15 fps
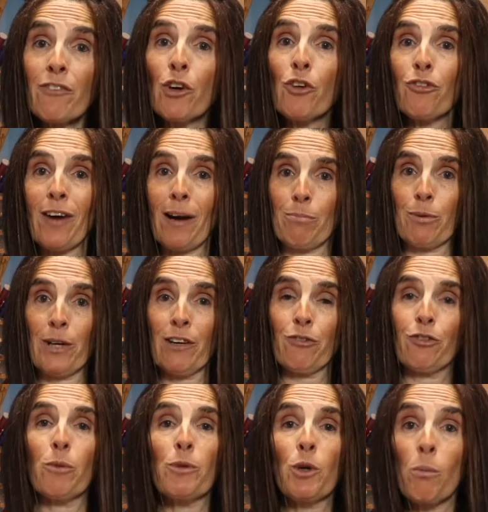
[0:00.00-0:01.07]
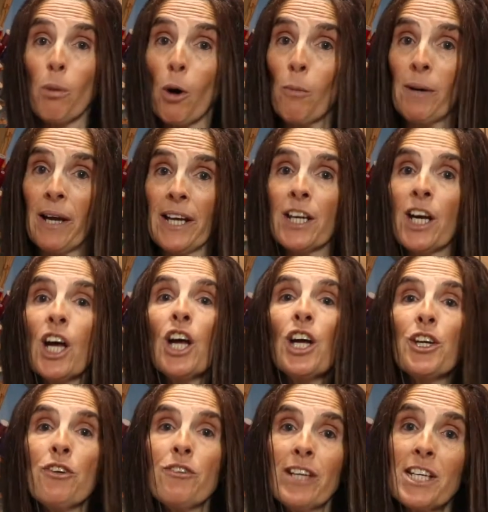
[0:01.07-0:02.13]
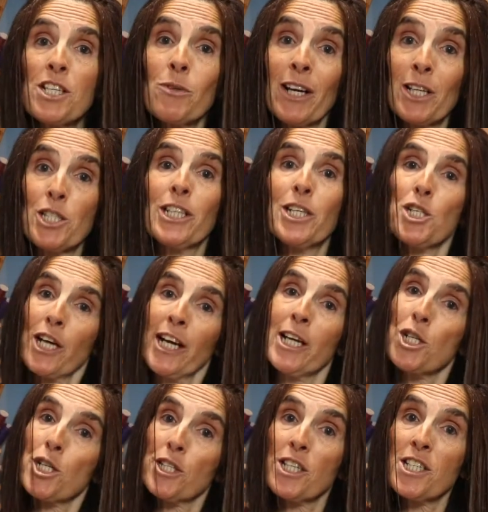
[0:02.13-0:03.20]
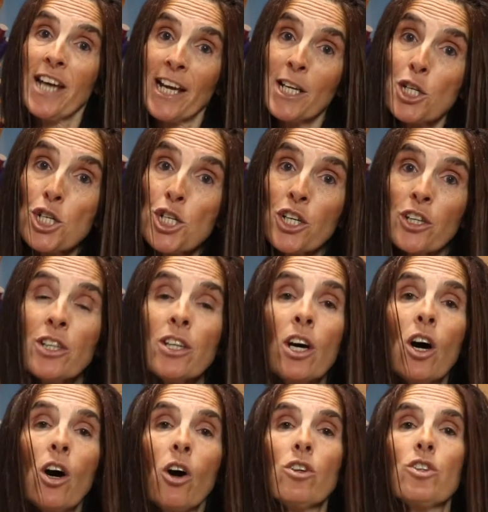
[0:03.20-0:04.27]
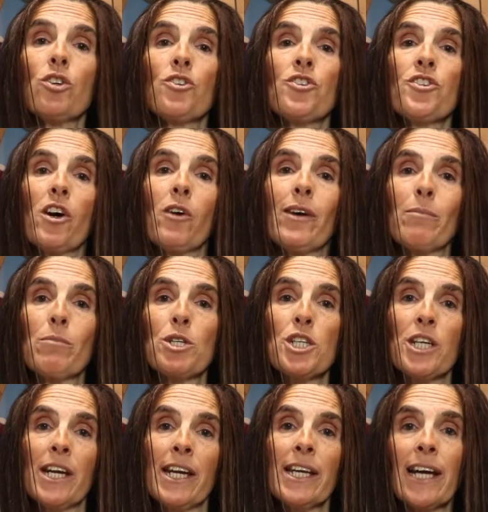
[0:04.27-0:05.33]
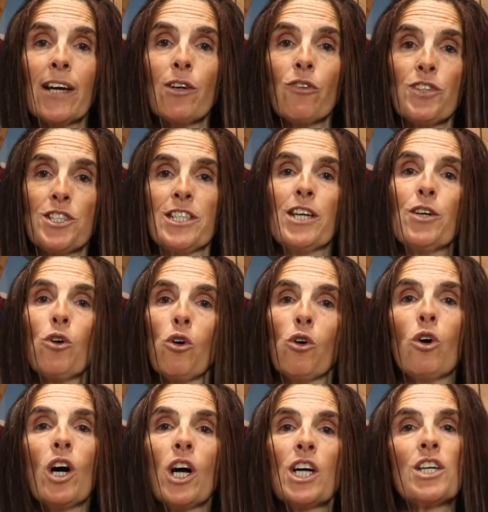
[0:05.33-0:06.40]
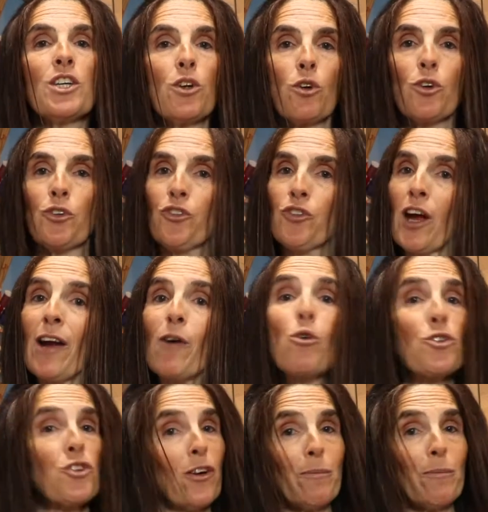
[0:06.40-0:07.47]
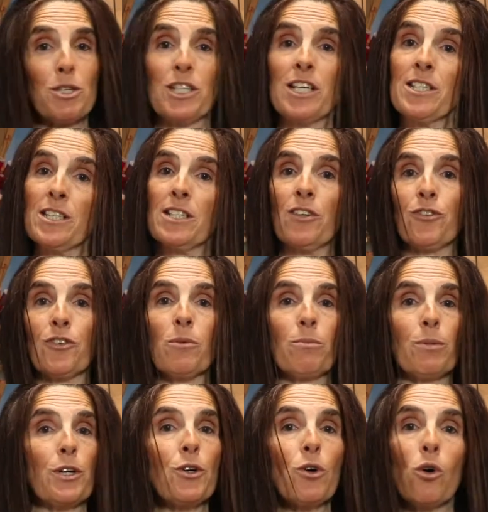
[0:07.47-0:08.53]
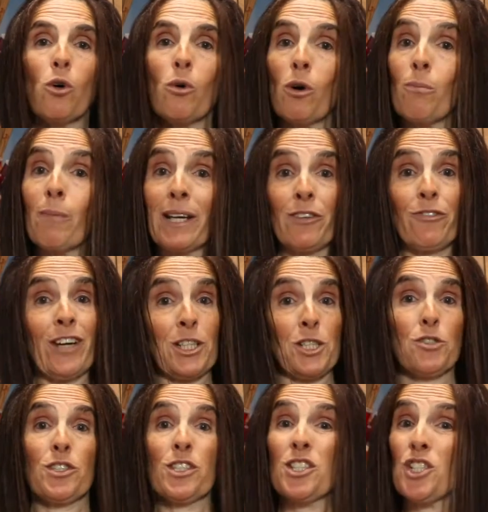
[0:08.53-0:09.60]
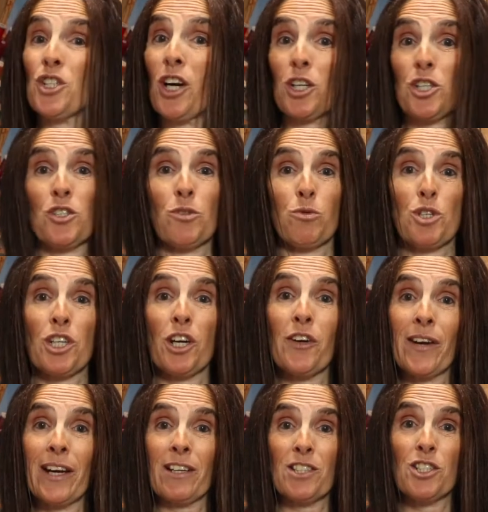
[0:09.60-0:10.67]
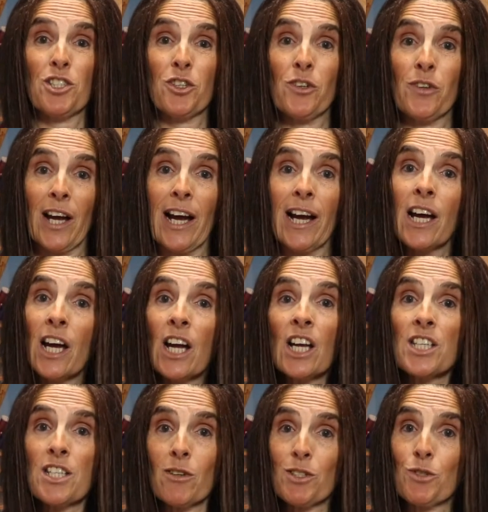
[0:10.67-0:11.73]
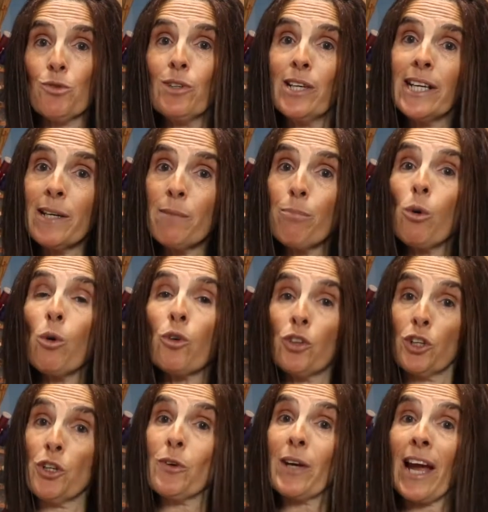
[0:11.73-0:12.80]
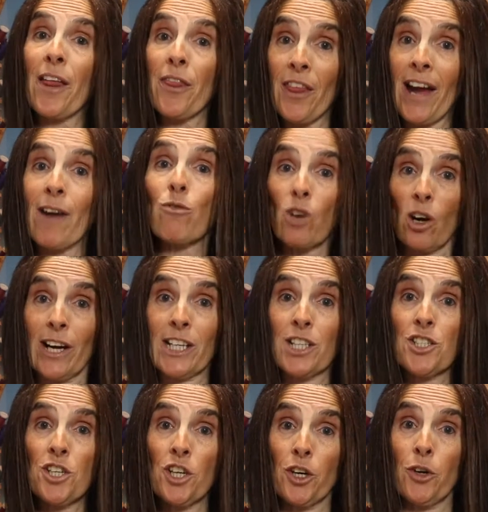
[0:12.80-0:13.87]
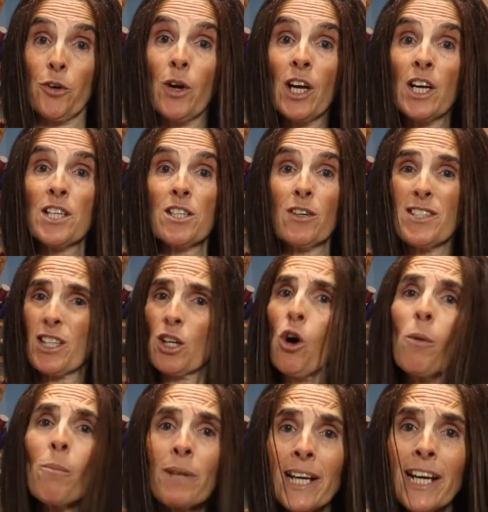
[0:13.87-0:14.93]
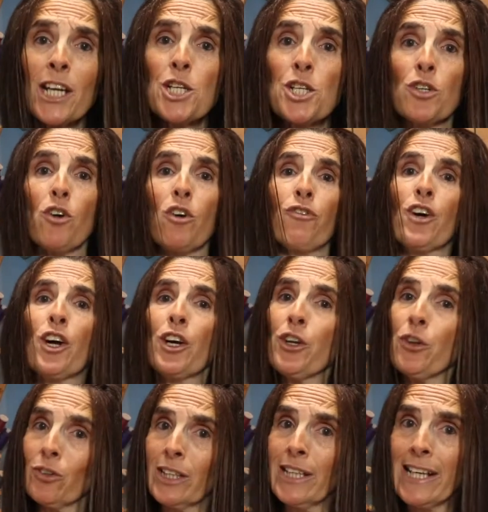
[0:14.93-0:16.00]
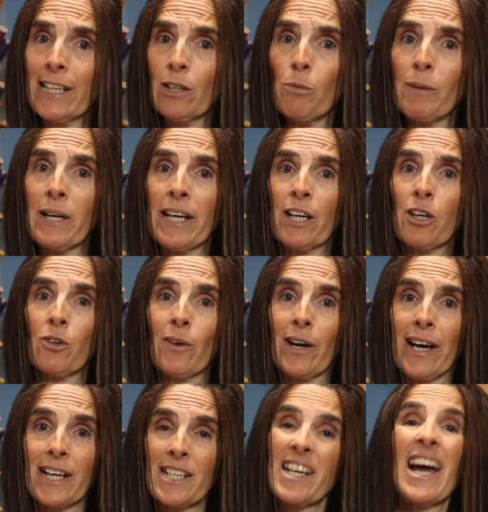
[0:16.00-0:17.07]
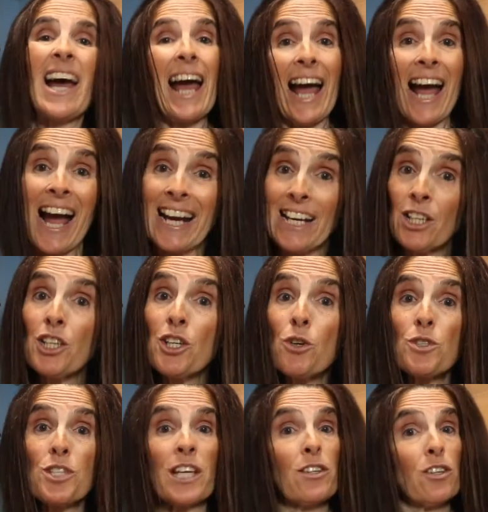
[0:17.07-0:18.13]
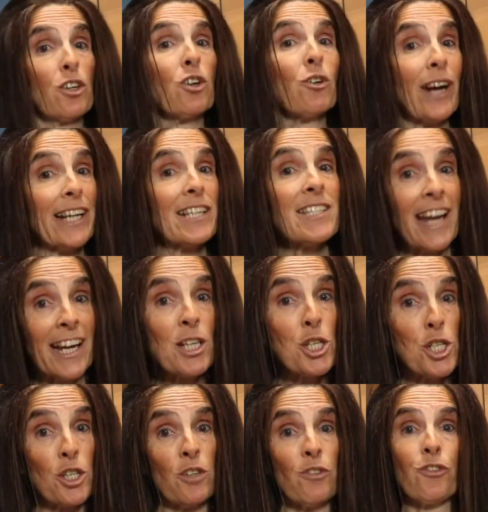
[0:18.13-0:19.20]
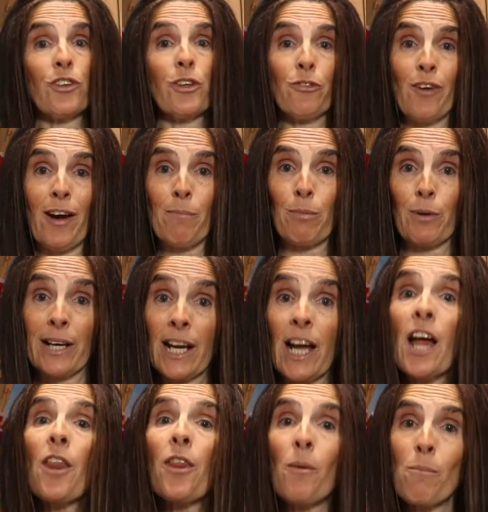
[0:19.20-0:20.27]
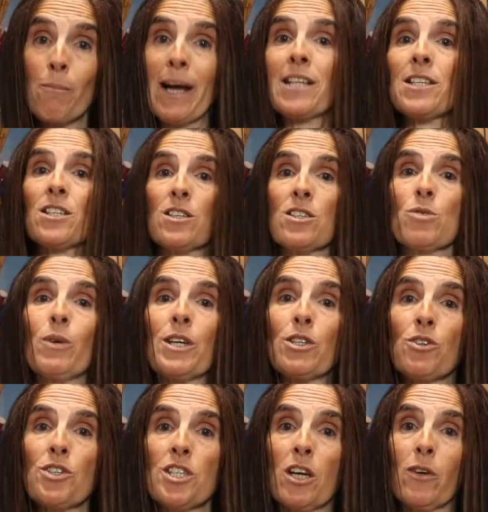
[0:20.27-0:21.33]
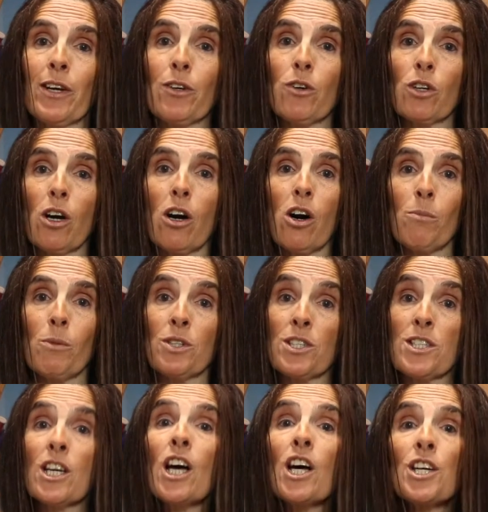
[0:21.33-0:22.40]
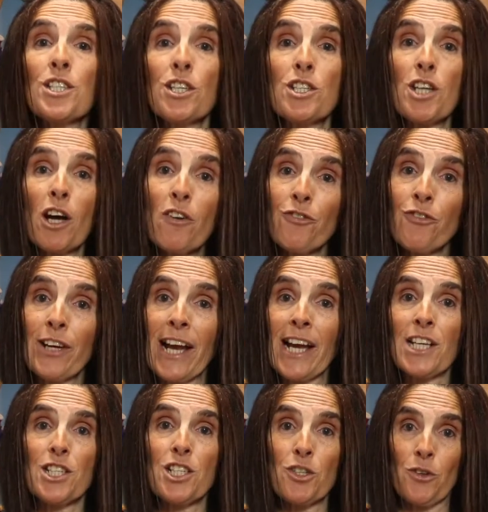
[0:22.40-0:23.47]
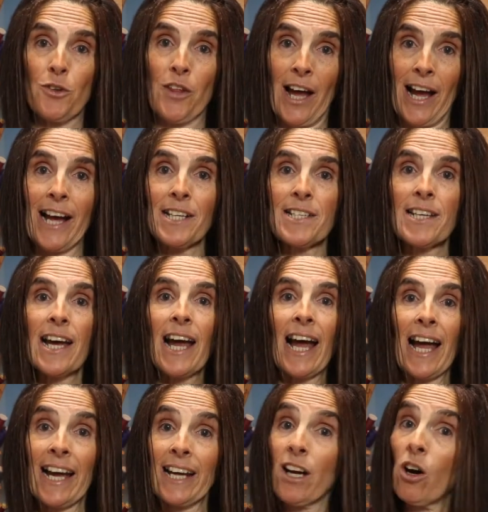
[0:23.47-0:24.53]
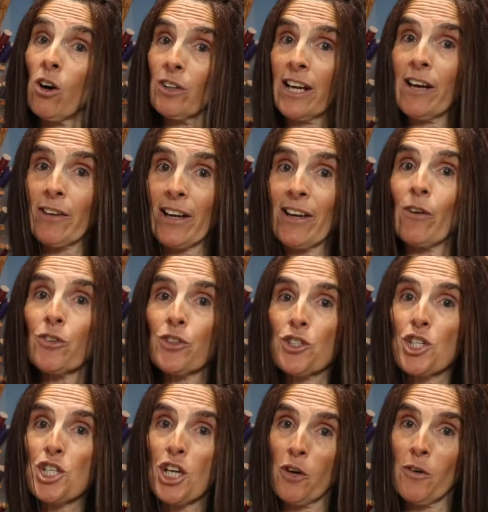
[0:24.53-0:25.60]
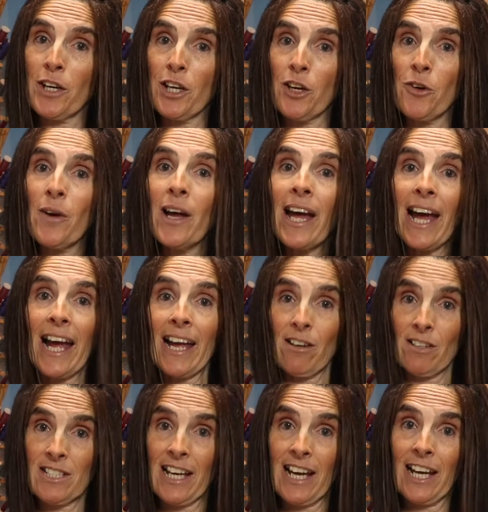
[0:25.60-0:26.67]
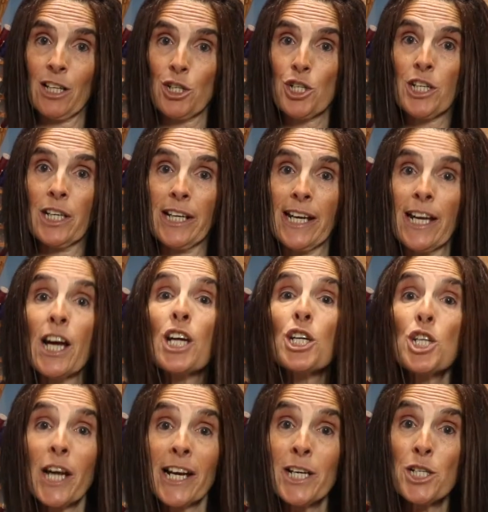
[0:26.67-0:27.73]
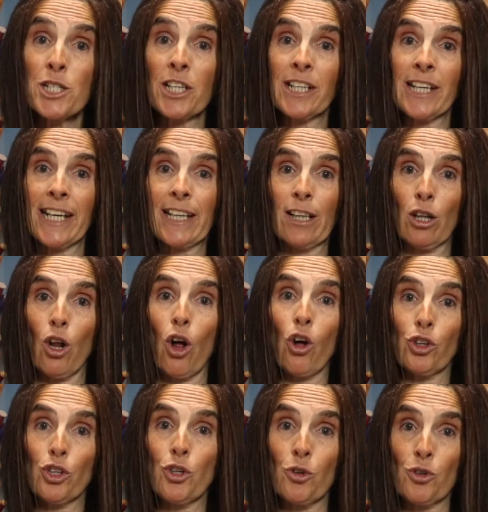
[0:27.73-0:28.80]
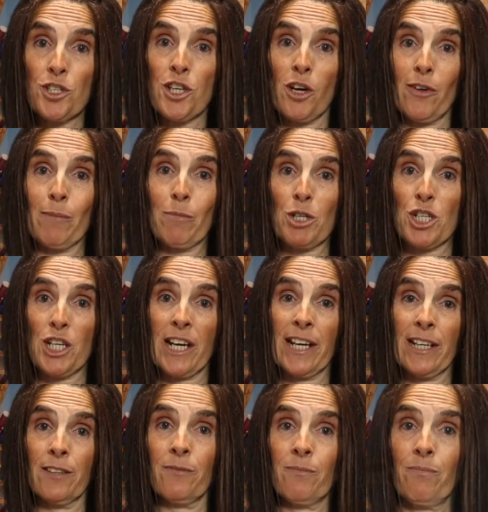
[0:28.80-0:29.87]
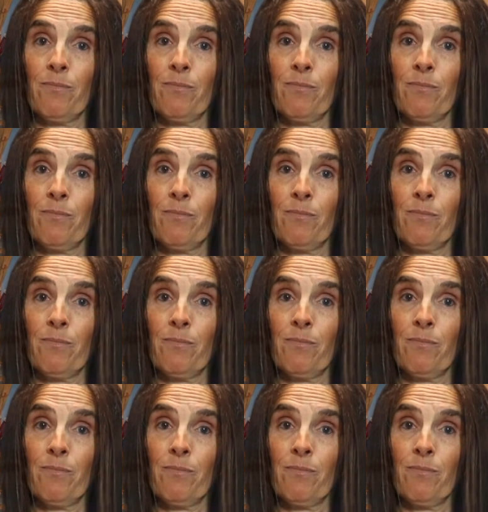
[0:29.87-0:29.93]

fabric from your bobbin, you need to actually change the tension on your sewing machine. And obviously all sewing machines are different, but your manufacturer's instructions will show you how to do that. So it's really important that you get that right too. So it's a combination of your needle being correct and using the correct tension for the fabric that matters when you're sewing your garments. So don't forget to do that, and I'll now get on to showing you how to actually change the needle on your sewing machine.